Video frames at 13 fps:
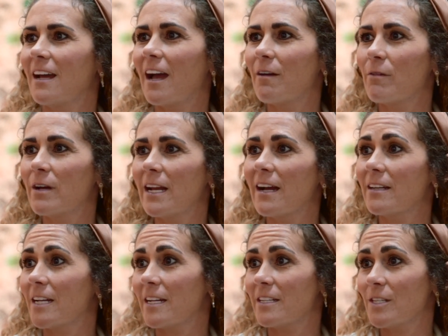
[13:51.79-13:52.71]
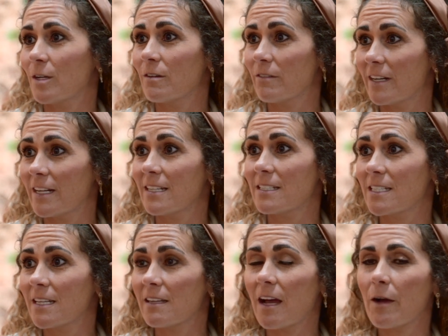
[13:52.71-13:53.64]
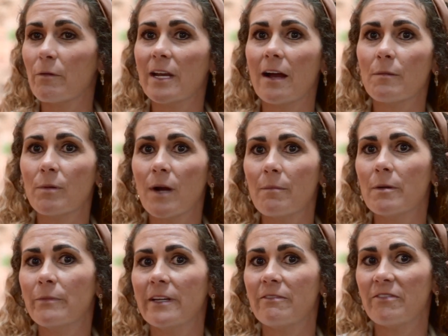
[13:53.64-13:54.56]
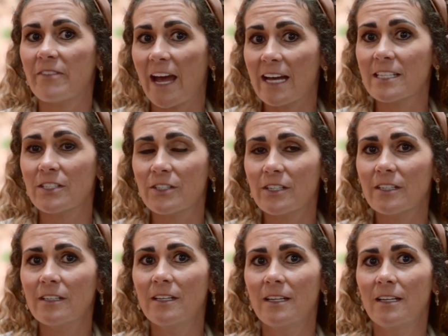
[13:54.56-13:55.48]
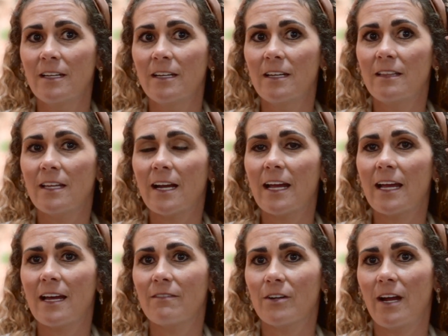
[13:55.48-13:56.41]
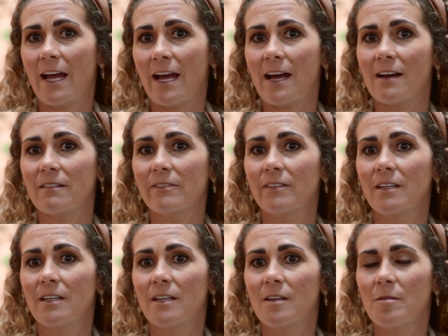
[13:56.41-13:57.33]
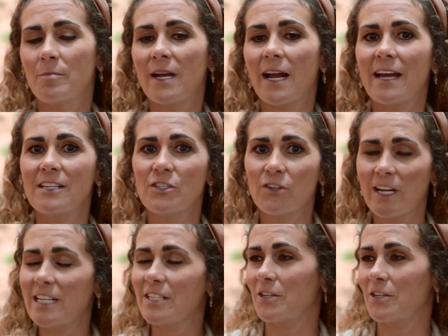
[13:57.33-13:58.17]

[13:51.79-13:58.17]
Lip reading: I went out and I took a risk. I went out probably faster than I ever have, but I had trained